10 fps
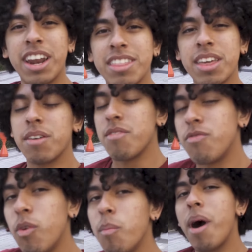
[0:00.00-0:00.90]
kind of thing, of a
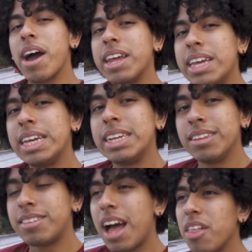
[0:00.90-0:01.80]
full body
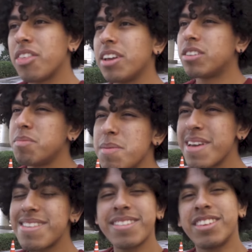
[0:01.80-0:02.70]
style thing, so maybe
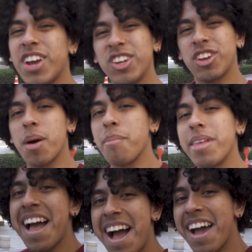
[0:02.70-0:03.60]
I just need to change it up.
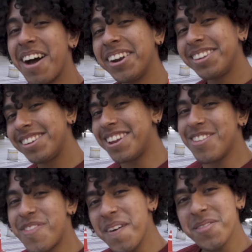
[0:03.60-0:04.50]
I honestly should
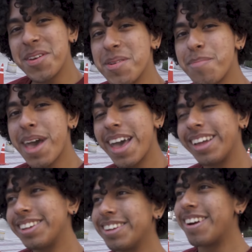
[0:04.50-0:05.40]
have probably made a bet,
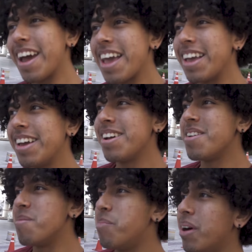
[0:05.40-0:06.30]
right?
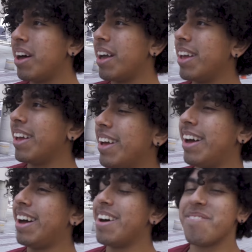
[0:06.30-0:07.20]
But
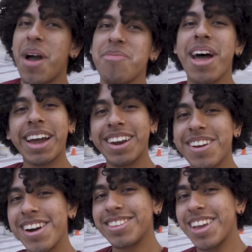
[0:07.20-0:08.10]
I'm not gonna
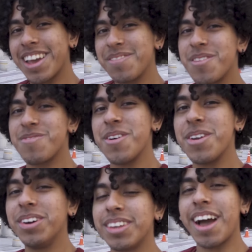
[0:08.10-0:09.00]
go out to take any more
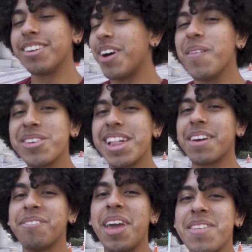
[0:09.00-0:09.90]
photos. I was hoping that
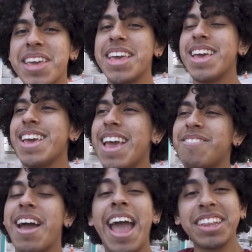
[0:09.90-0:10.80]
like maybe
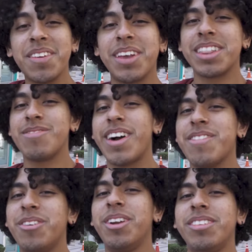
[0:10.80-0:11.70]
if I ended up taking the
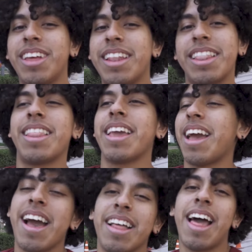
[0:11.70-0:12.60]
5 photos that like,
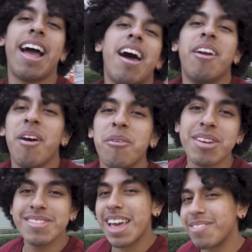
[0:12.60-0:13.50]
I don't know, I
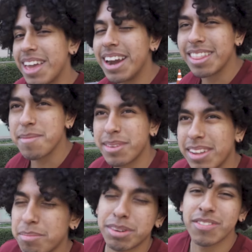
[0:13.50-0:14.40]
wouldn't really have getting anything
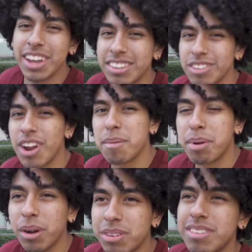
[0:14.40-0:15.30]
besides a bunch of Instagram
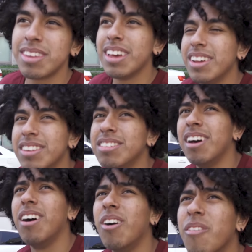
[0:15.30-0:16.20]
posts.
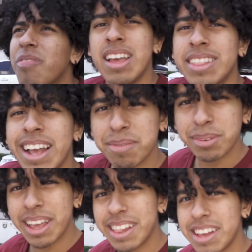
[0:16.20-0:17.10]
So that's
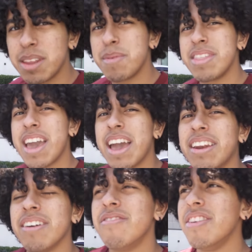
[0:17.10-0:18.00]
most likely going to be the
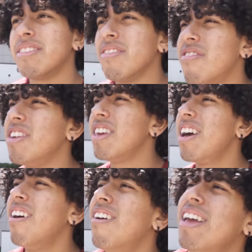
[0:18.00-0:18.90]
end of this
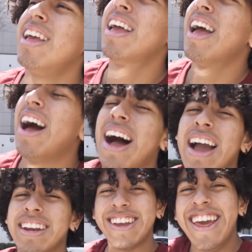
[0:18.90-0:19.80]
video.
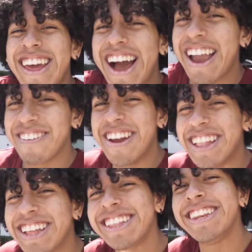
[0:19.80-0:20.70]
I
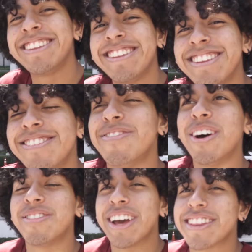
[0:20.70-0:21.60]
really need to
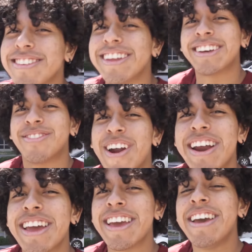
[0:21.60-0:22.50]
post like this next
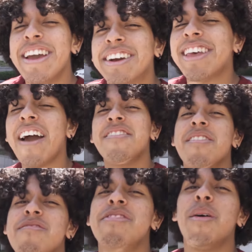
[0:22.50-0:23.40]
Friday because I haven't
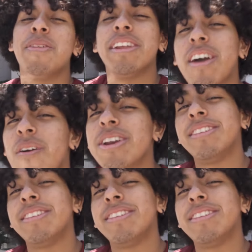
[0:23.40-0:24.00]
even filmed and it's already